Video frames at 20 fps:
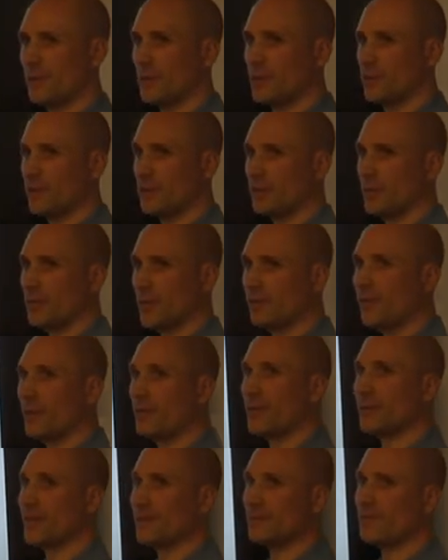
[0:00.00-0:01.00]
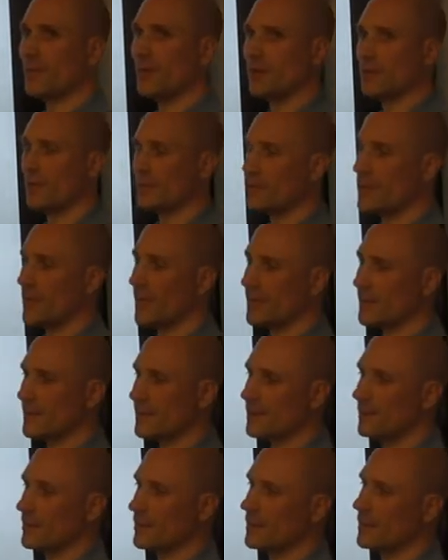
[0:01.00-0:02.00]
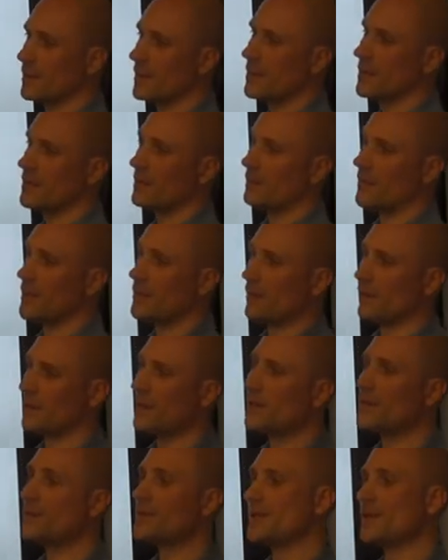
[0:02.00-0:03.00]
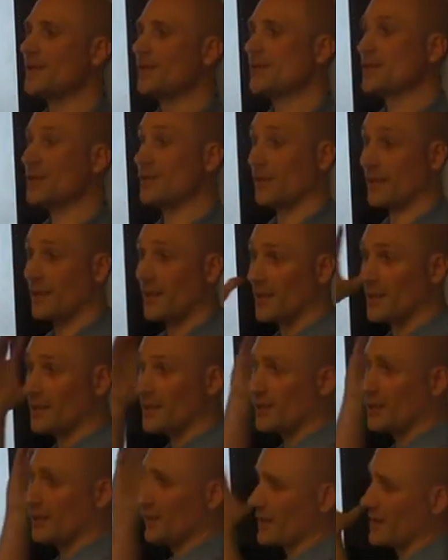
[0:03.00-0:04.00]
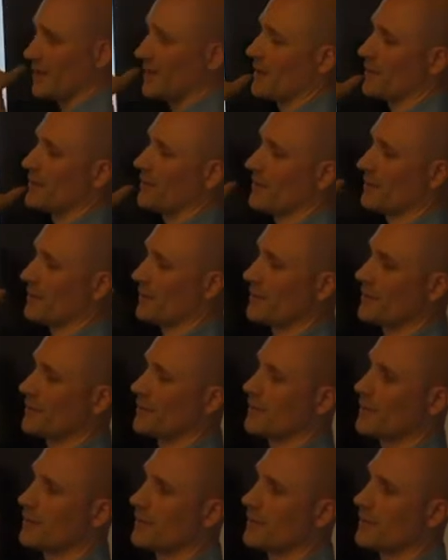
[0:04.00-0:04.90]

to implement a smart contract, but only using standard Schnorr signatures.